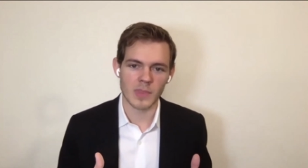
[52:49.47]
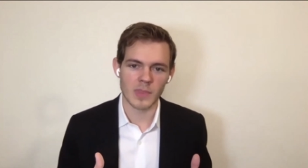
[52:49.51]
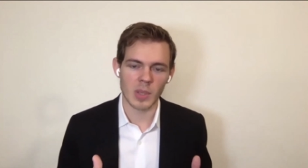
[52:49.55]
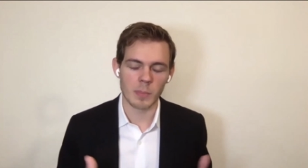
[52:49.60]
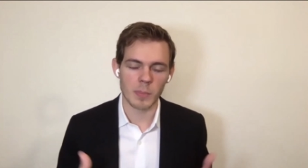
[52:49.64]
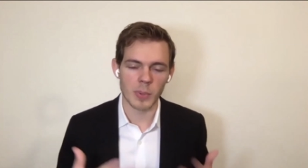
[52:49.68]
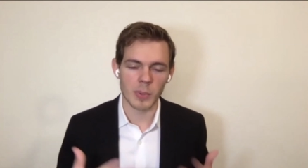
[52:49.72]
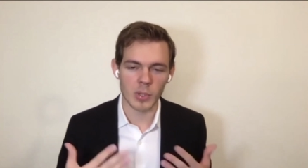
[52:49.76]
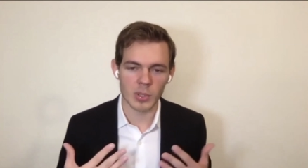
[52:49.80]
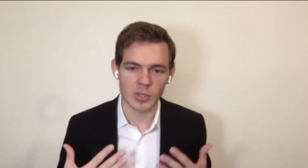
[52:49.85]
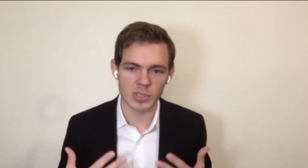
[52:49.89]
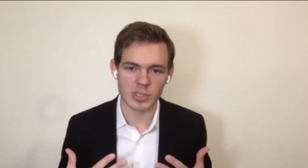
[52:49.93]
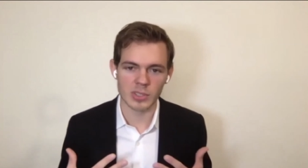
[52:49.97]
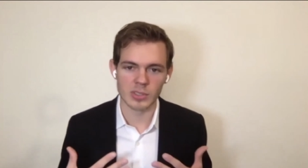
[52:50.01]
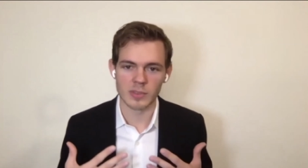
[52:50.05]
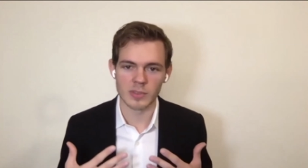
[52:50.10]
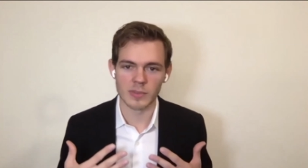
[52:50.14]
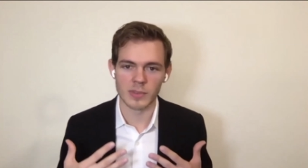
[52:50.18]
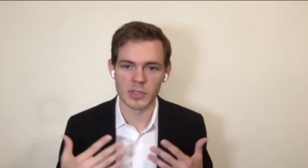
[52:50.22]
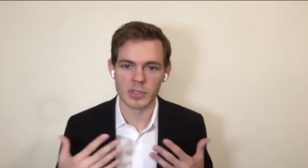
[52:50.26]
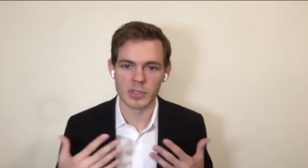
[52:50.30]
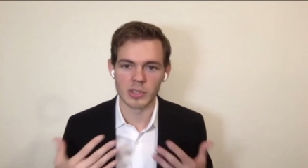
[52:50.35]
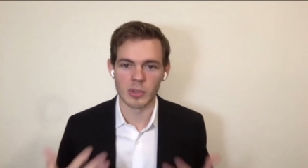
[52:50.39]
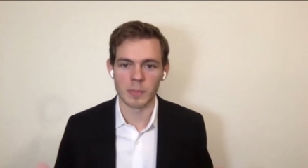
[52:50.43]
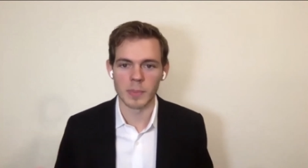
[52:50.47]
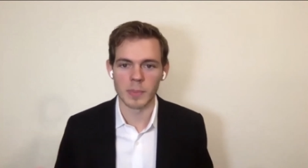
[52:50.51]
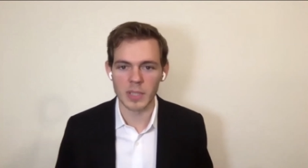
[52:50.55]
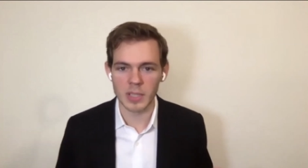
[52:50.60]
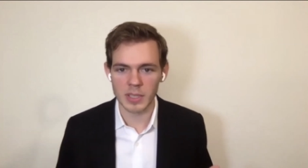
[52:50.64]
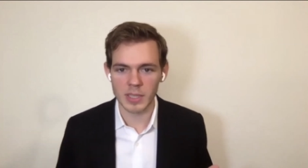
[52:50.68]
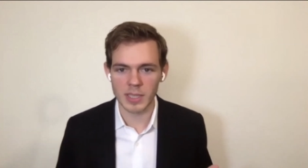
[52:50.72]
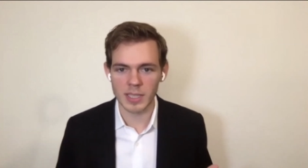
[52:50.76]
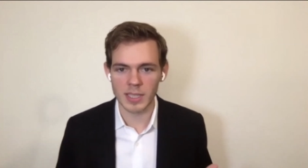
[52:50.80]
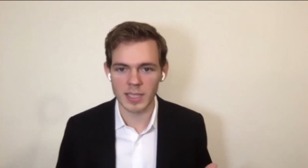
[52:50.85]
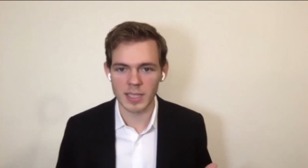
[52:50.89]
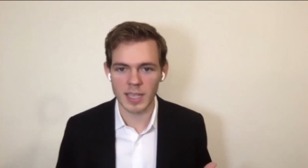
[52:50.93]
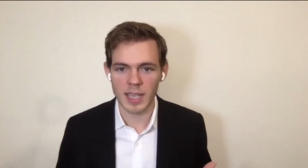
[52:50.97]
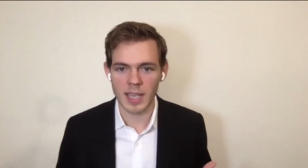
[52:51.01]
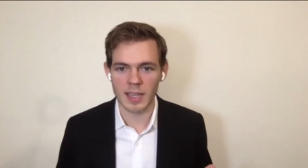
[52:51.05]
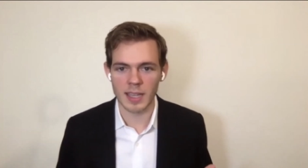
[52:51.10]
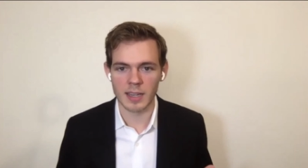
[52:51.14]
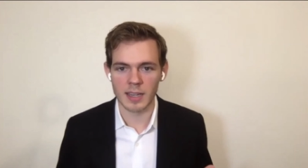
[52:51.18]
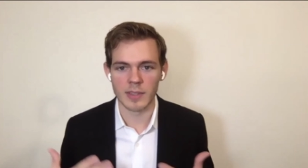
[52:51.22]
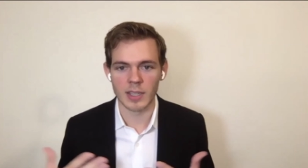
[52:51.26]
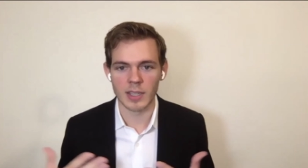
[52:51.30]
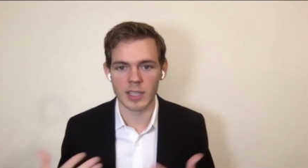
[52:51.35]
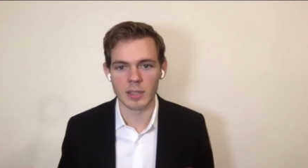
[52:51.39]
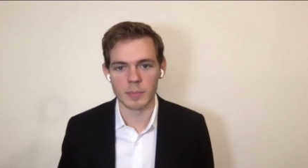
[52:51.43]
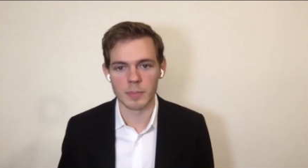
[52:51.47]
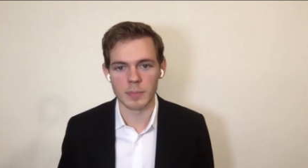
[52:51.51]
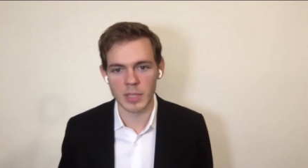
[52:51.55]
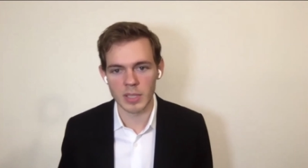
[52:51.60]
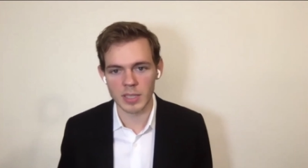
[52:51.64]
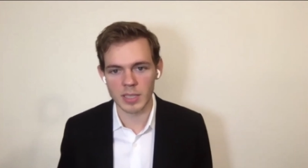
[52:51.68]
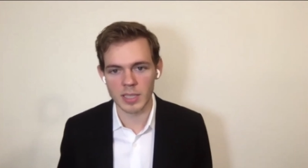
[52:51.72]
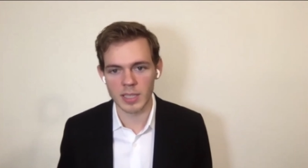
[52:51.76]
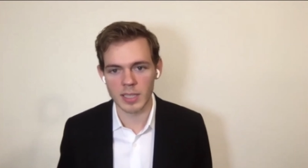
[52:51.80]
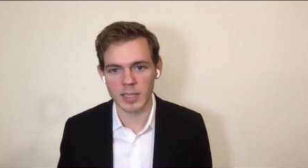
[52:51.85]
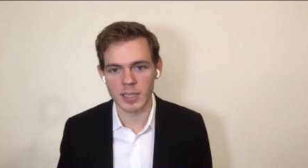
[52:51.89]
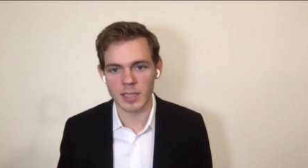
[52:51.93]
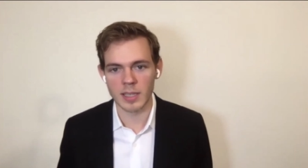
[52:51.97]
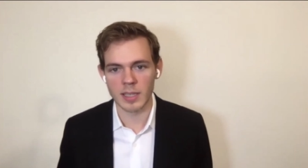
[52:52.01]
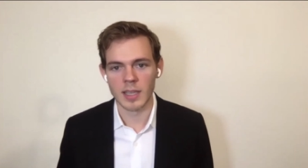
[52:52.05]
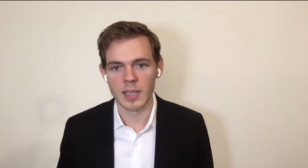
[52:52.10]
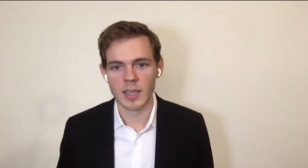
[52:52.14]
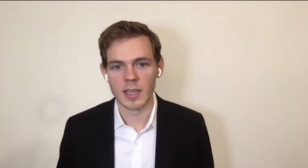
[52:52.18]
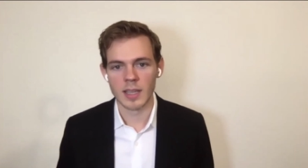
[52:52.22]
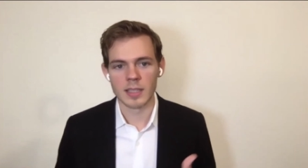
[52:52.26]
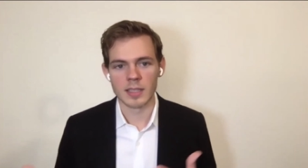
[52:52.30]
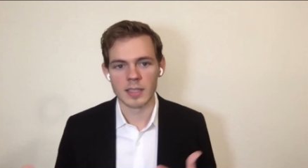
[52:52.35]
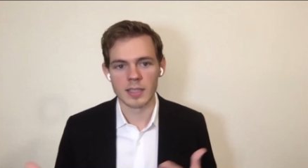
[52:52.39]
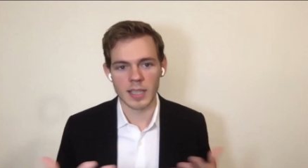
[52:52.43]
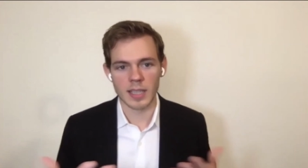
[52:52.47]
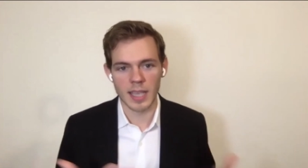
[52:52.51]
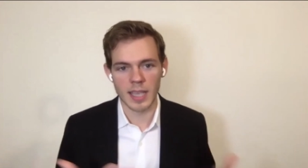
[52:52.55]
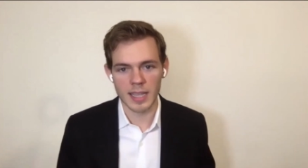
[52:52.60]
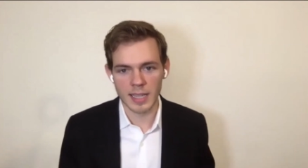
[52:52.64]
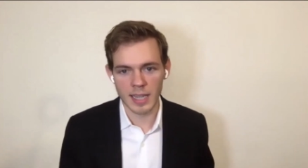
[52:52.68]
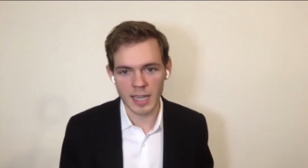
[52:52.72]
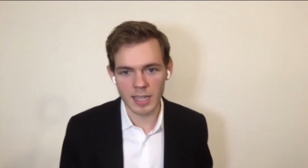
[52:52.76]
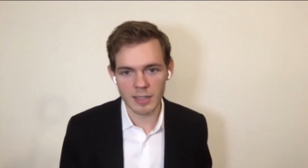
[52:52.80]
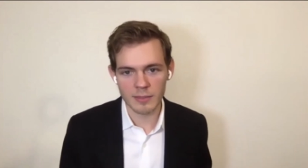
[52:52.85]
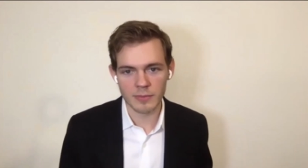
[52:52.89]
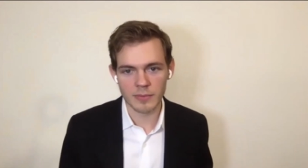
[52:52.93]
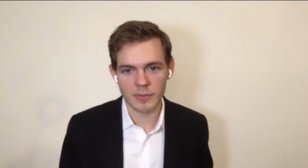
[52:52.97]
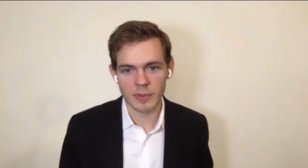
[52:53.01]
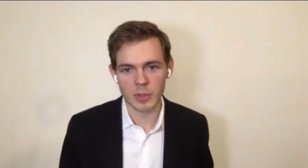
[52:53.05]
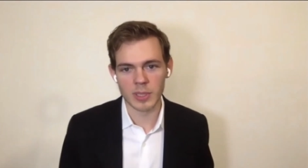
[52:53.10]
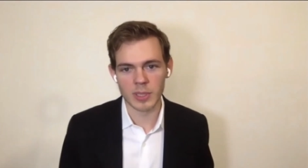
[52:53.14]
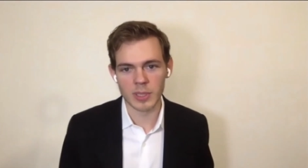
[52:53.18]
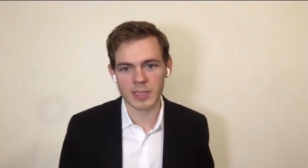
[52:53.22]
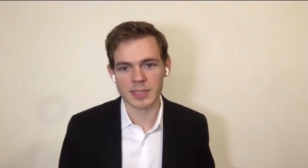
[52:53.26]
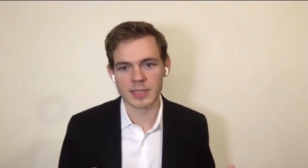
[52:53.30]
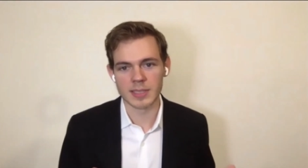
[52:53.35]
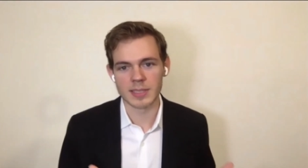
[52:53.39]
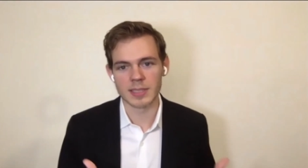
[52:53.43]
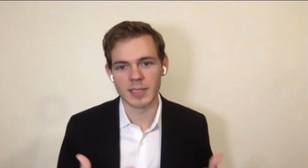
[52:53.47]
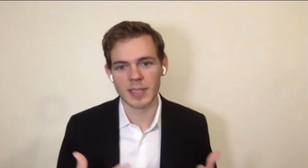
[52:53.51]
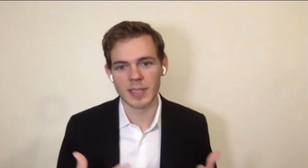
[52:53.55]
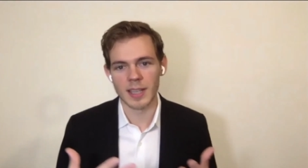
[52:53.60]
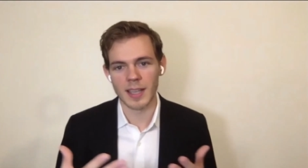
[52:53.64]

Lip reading: personal vulnerability and availability to gain an influence